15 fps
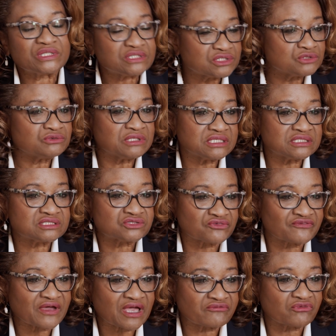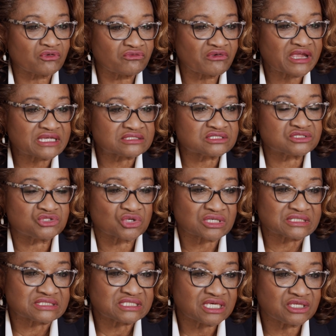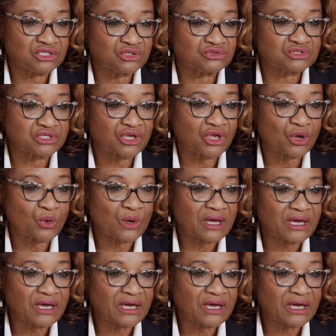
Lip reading: We do need survival rates to continue to go